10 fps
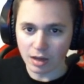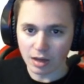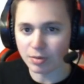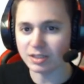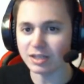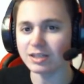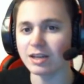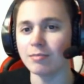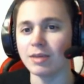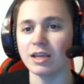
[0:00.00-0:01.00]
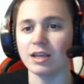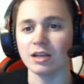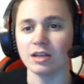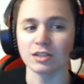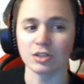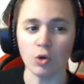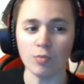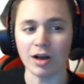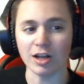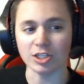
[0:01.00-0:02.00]
persisting me so
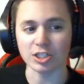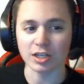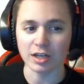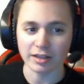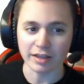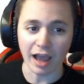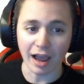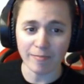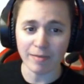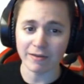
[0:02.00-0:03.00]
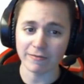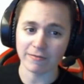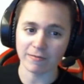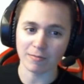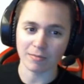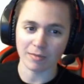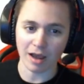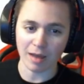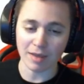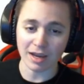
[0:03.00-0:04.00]
much that I made
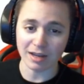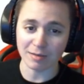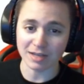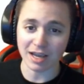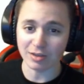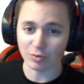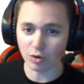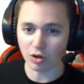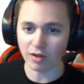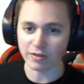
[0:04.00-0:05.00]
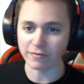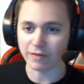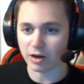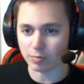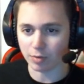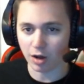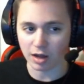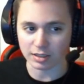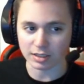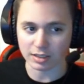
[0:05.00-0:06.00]
I made him take the role of the final
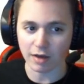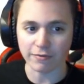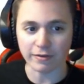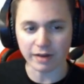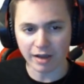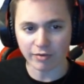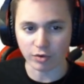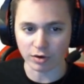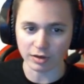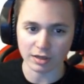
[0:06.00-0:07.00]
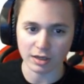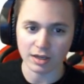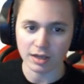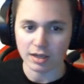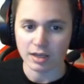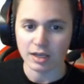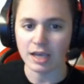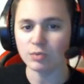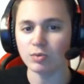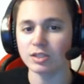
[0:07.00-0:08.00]
boss of FNAF World.
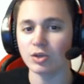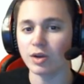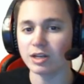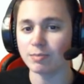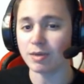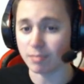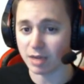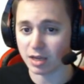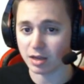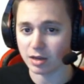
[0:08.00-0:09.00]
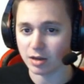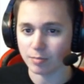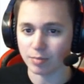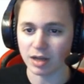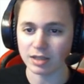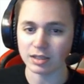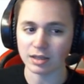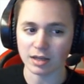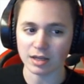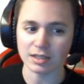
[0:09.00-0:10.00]
It was going to be me, but
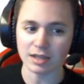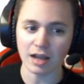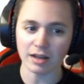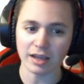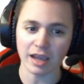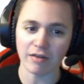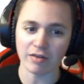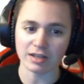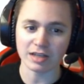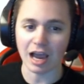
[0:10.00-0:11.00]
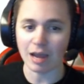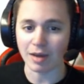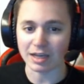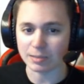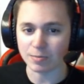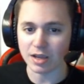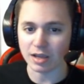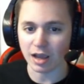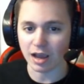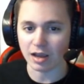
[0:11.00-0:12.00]
it's not like every time I speak,
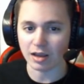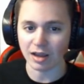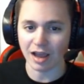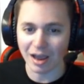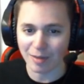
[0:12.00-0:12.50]
I'm